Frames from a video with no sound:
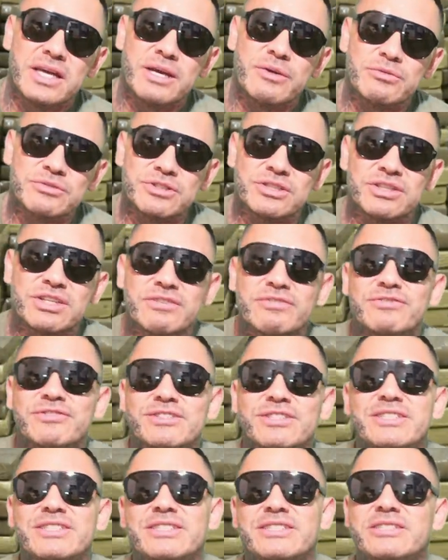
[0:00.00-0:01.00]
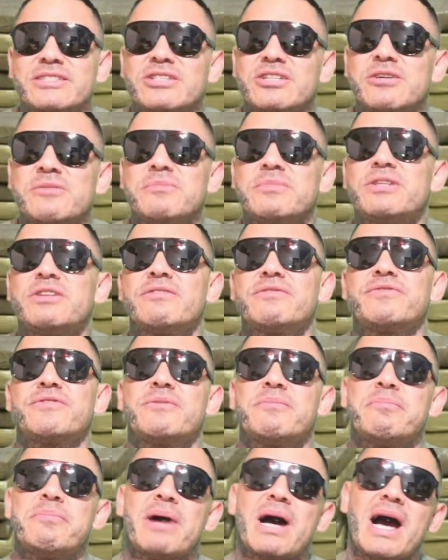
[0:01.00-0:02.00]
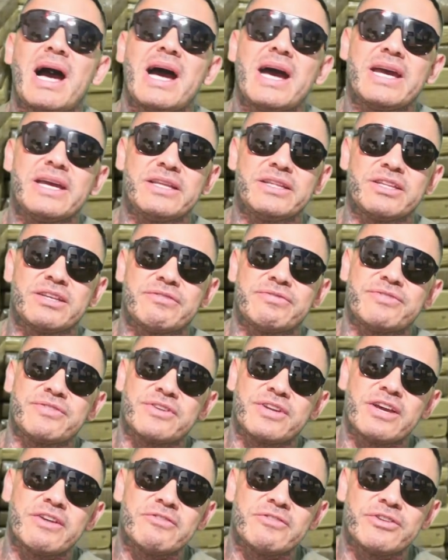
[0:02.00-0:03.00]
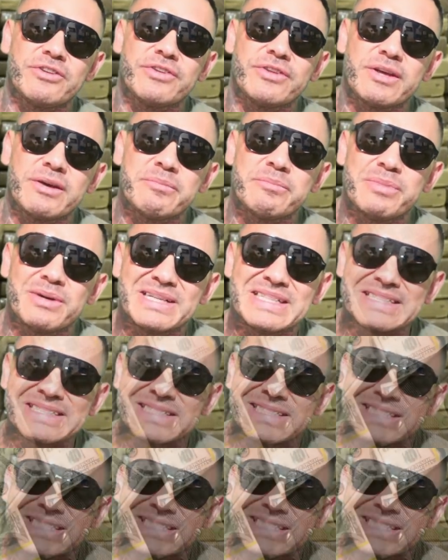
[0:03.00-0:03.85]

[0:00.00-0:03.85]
It was a different system, different buy, different everything, but